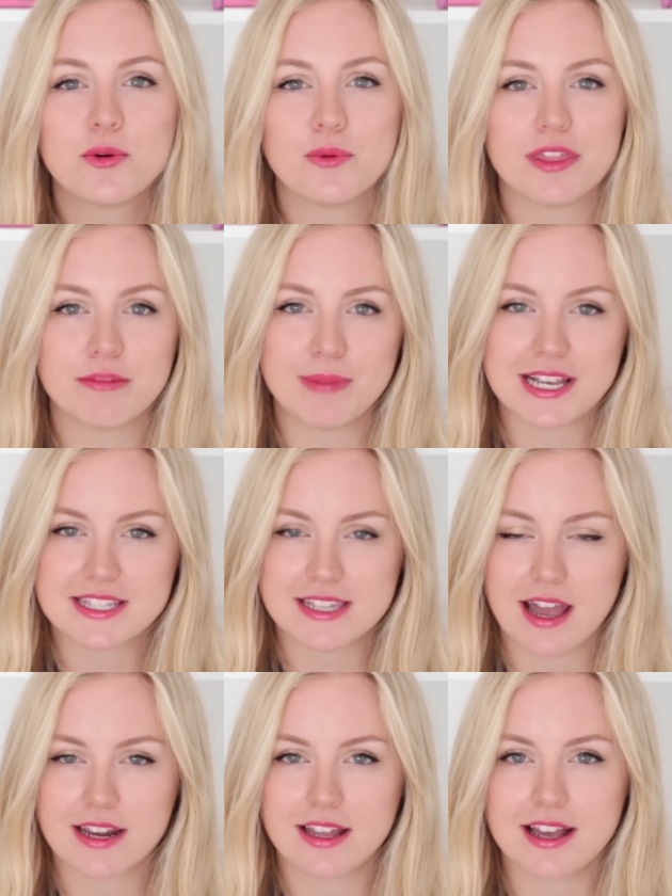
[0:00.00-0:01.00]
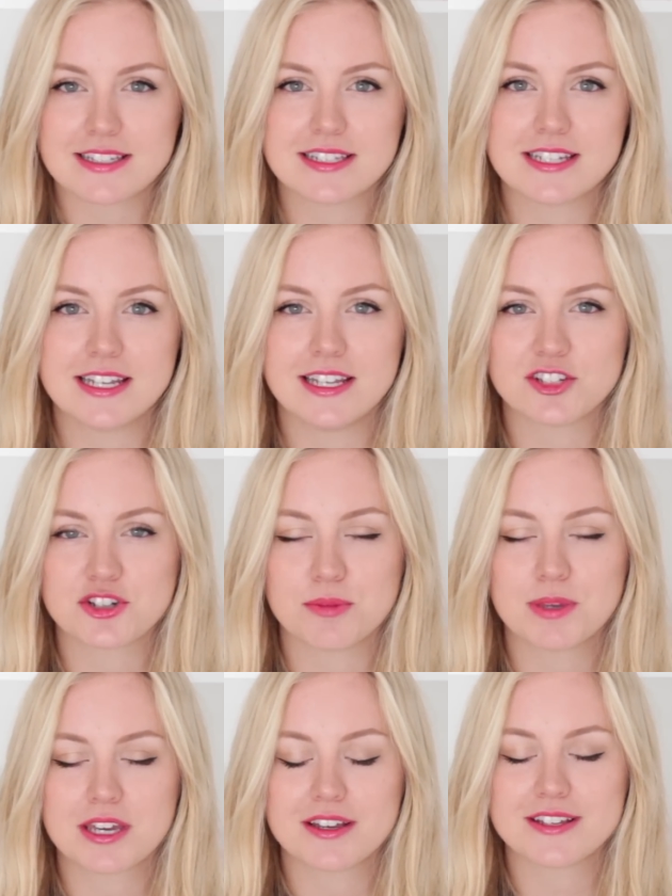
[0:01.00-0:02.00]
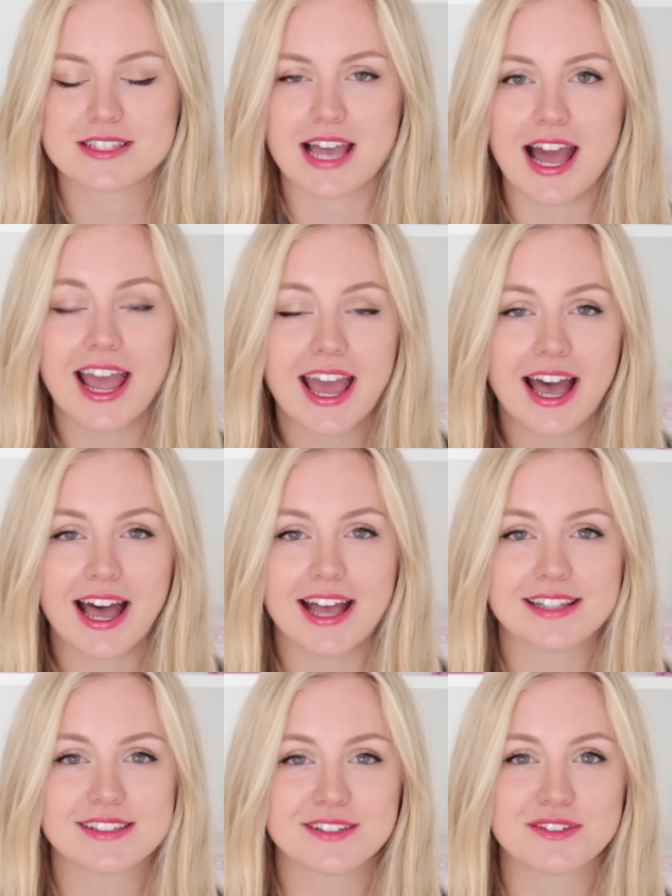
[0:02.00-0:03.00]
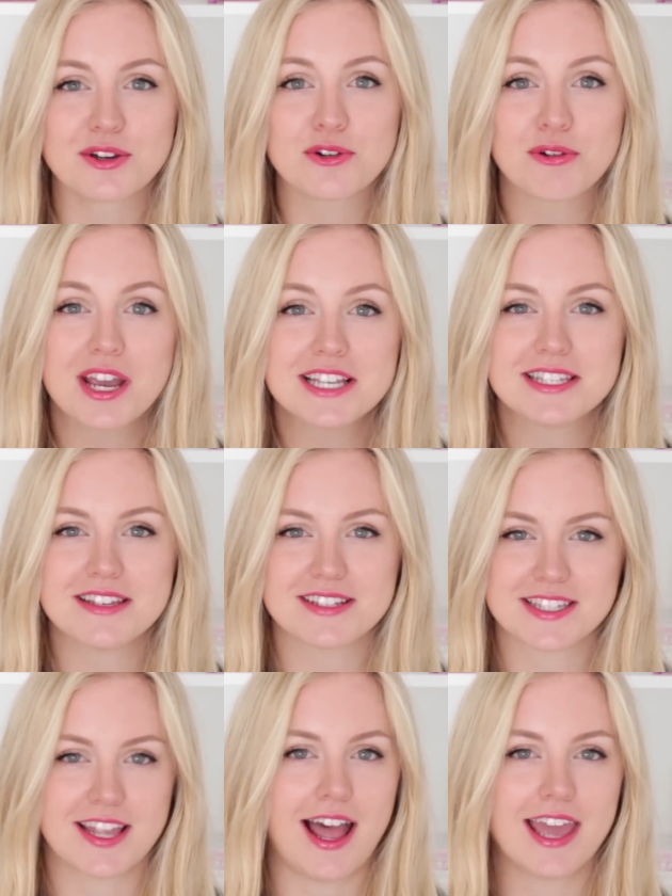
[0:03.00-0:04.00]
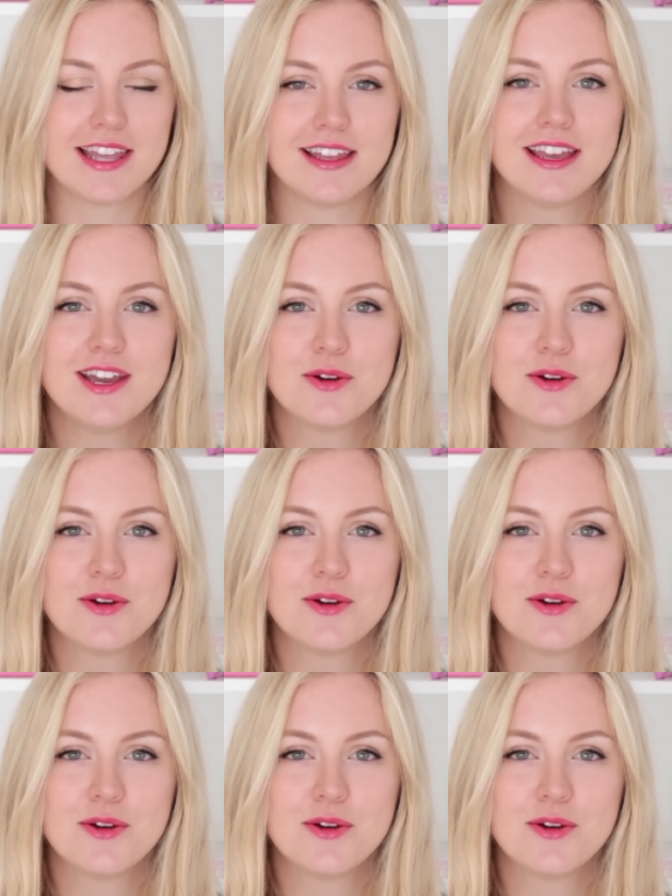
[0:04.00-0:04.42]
with my style as a teenager because I had the craziest style